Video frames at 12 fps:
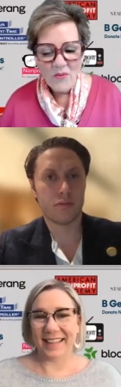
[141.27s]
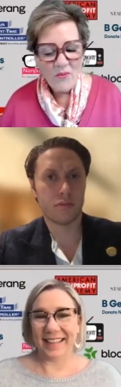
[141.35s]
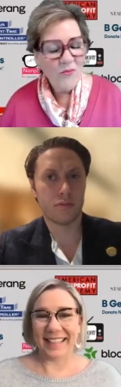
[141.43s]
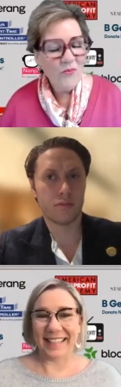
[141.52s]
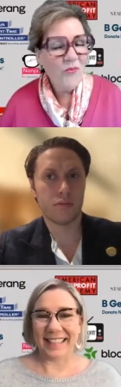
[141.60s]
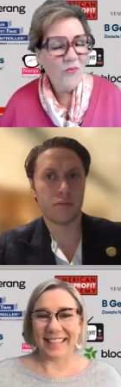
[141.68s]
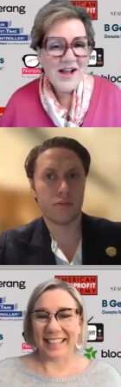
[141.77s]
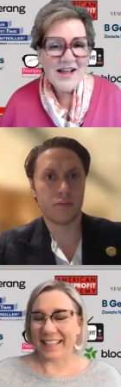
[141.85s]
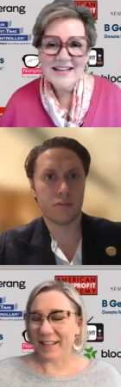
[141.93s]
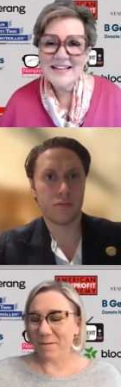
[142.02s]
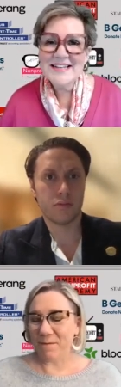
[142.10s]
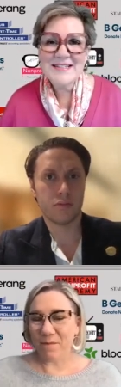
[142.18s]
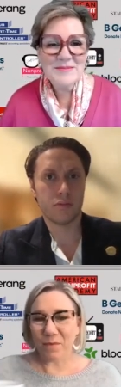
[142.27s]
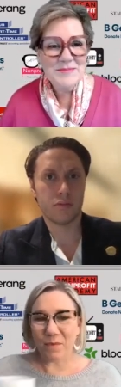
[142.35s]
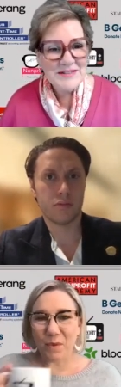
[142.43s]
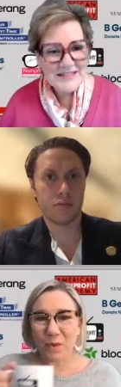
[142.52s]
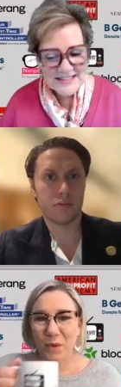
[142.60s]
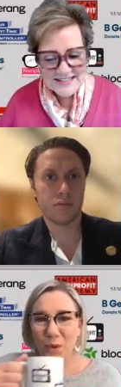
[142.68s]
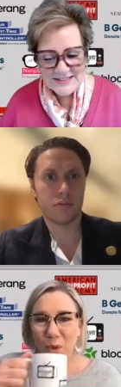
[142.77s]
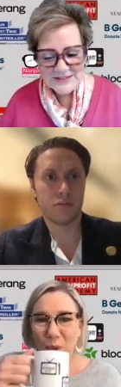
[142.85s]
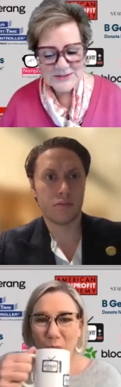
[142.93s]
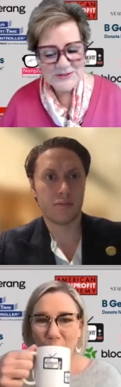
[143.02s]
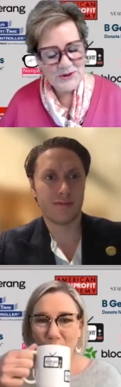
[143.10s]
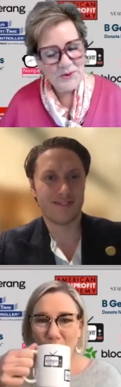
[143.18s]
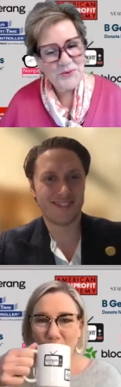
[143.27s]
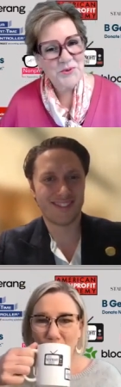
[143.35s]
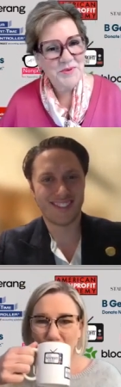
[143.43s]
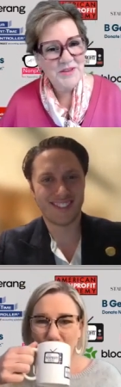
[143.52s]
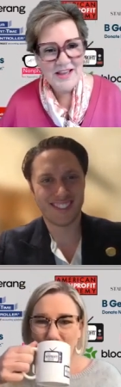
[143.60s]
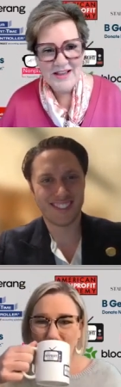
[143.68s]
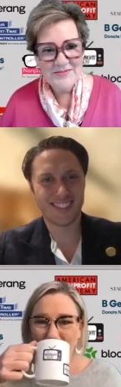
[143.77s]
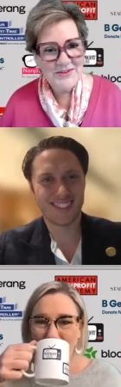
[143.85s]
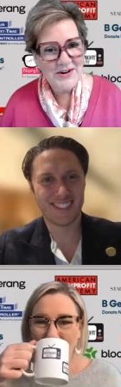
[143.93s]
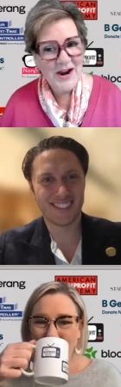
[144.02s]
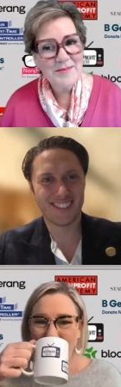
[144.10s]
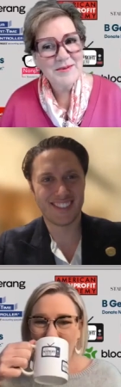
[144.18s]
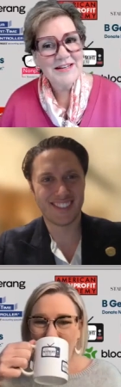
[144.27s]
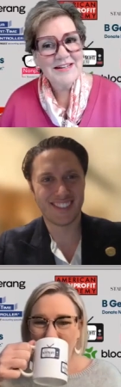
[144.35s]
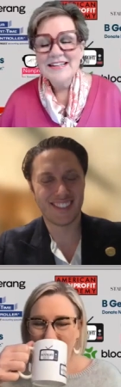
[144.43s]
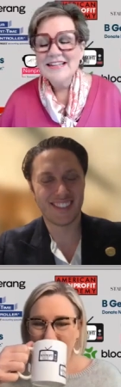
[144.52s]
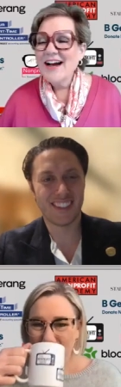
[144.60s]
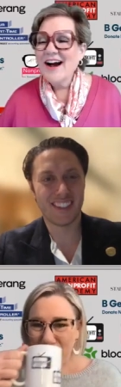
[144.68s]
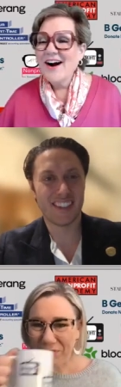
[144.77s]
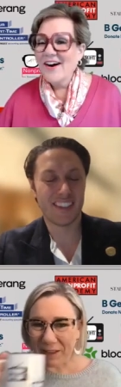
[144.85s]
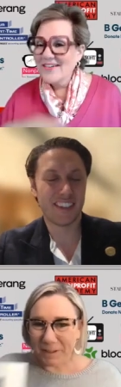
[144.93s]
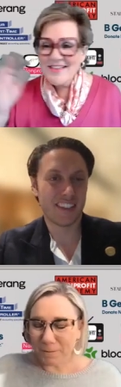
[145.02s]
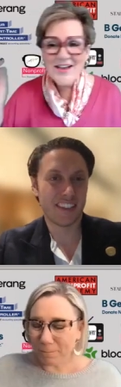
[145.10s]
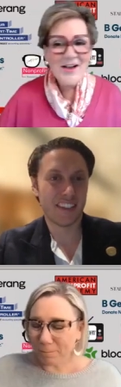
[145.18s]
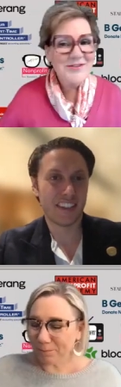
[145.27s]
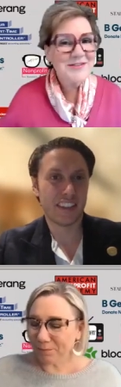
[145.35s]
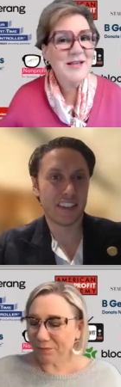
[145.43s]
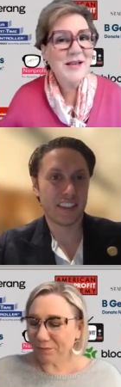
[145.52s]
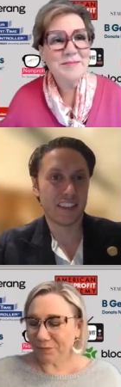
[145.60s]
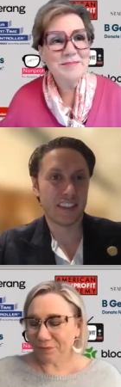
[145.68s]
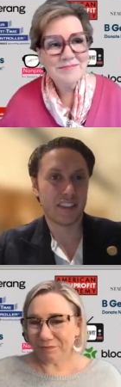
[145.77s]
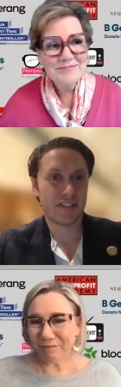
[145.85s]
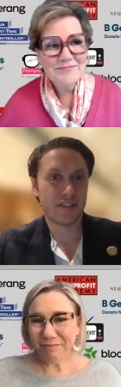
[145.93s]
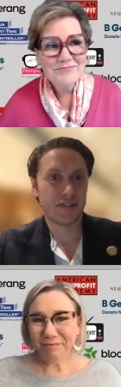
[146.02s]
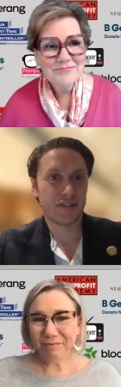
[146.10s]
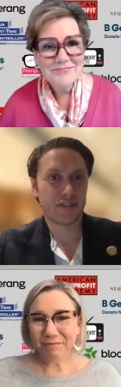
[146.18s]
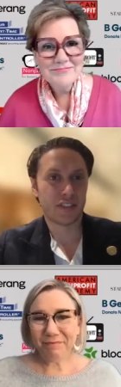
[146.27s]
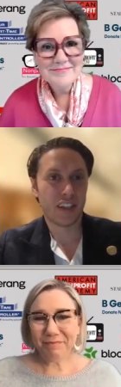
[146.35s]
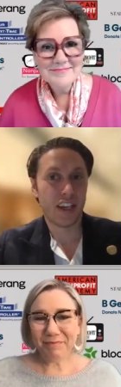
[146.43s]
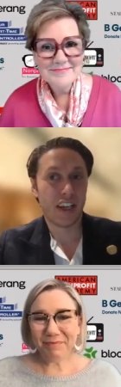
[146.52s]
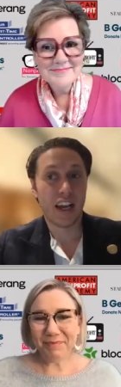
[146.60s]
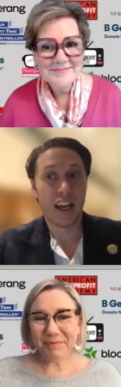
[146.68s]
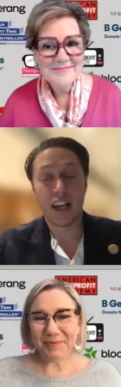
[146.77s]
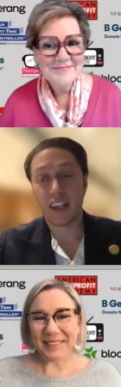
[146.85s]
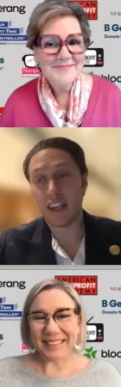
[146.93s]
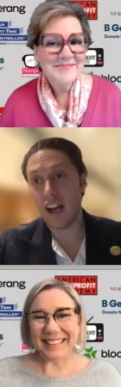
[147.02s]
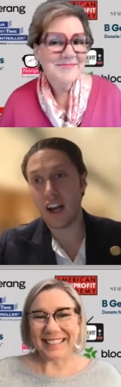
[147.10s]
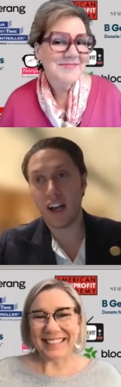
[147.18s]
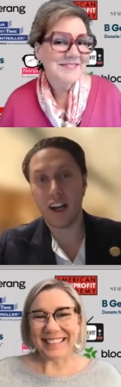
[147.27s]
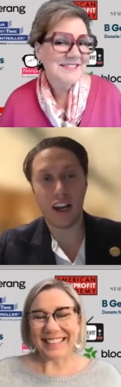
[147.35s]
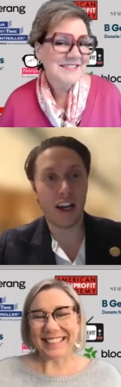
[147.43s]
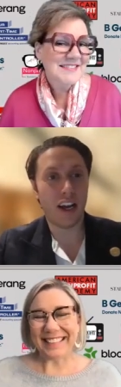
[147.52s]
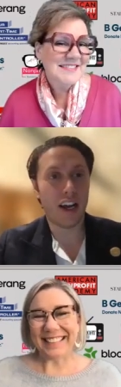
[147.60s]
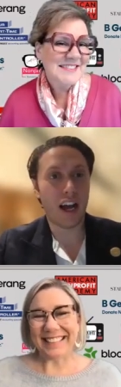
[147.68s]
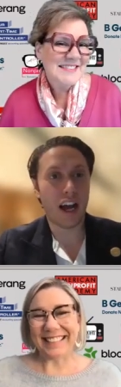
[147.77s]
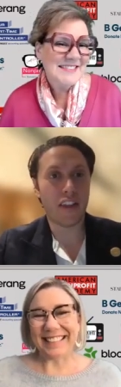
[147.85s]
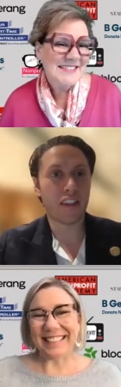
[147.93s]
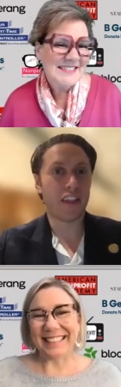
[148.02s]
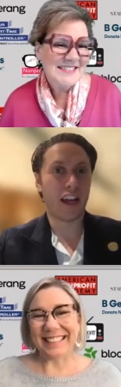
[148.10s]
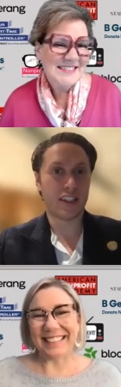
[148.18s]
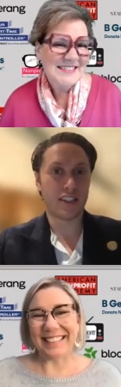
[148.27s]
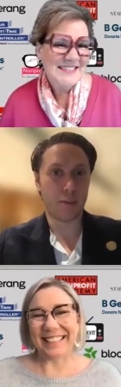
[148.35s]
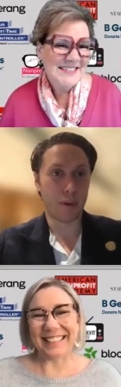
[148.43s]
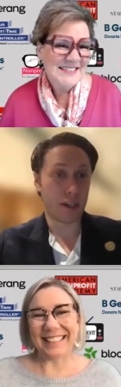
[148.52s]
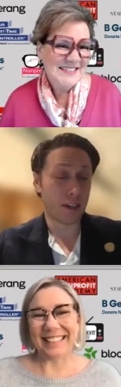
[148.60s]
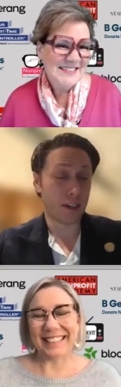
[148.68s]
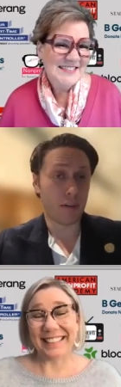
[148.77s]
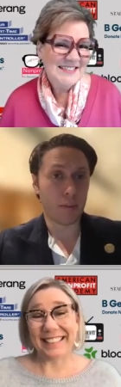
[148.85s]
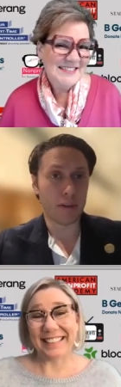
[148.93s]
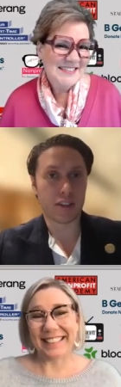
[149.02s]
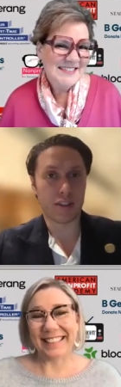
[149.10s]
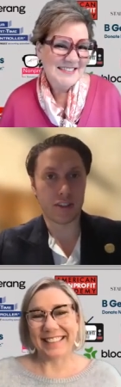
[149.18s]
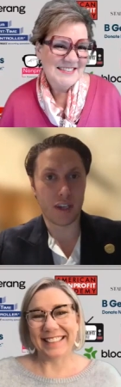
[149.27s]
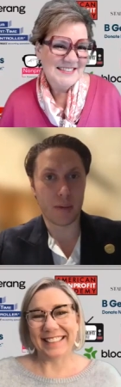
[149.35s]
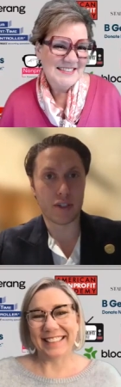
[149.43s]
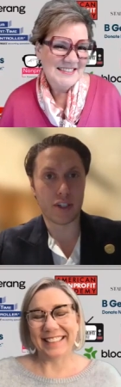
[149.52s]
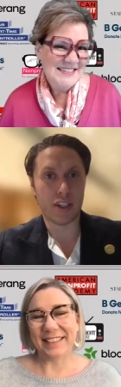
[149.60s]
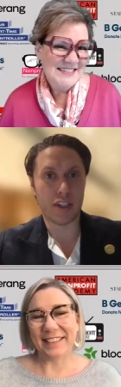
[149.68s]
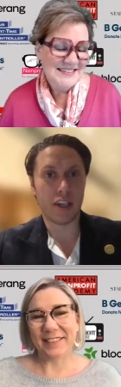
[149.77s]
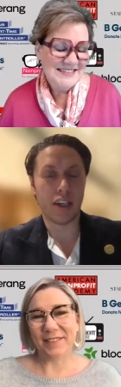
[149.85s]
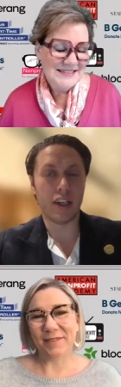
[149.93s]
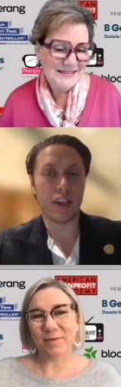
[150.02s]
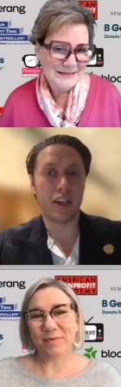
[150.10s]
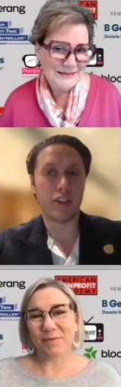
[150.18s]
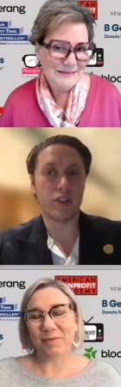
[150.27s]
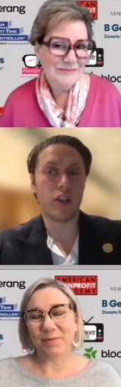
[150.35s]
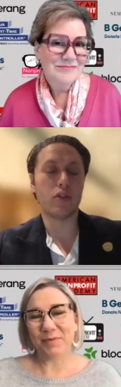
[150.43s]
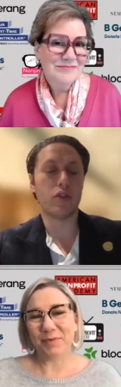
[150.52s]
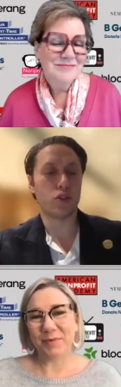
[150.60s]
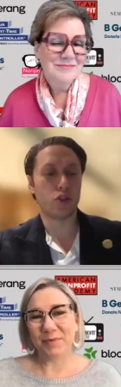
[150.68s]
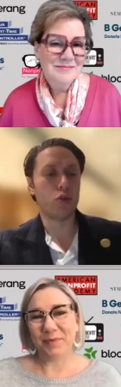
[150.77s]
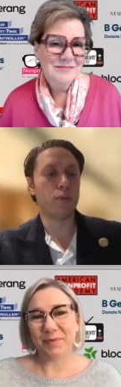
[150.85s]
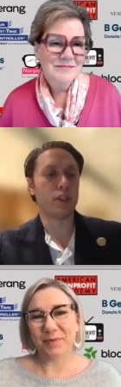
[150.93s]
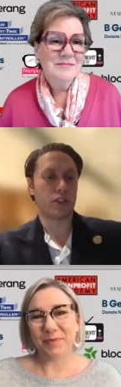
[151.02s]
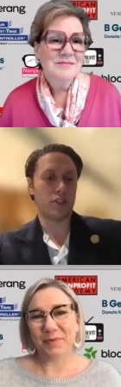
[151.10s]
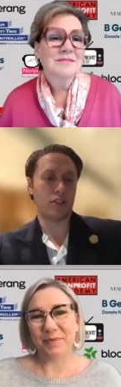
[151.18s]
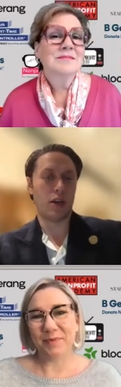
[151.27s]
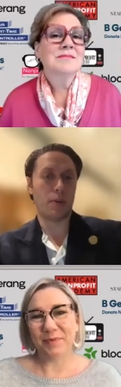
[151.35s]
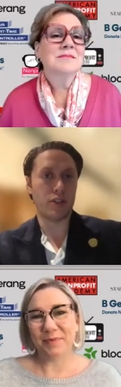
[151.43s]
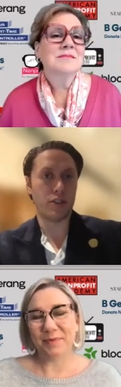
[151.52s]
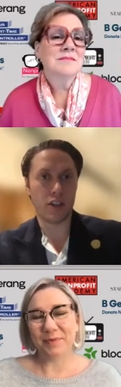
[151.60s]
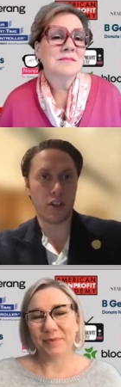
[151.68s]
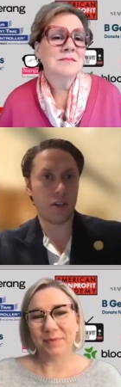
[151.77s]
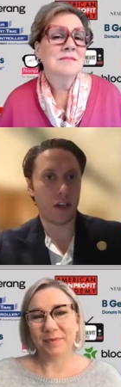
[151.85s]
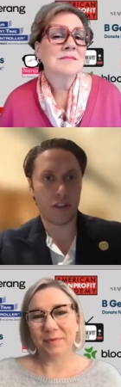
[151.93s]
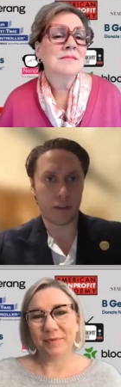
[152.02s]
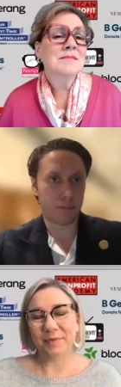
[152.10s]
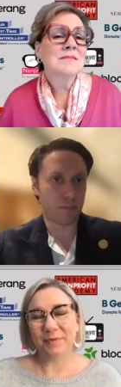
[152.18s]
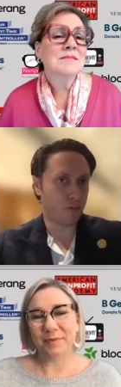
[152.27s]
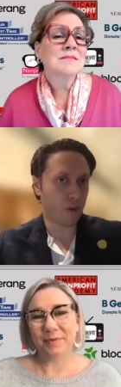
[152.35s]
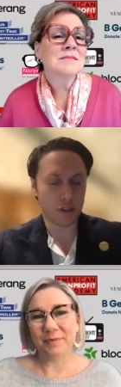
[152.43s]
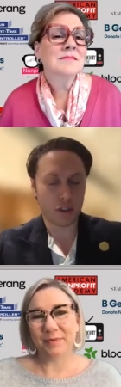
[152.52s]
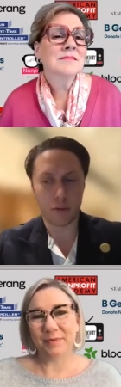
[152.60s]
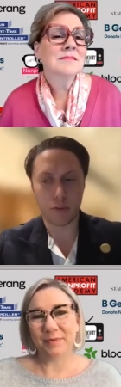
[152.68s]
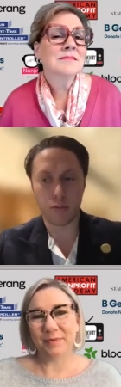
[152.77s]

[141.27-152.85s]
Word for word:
Speaker 1: what is a millennial donor behavior? I mean, aren't they all the same?
Speaker 2: Yeah, uh, I think that's the big common misconception. Is, is, there's two misconceptions, and I think folks here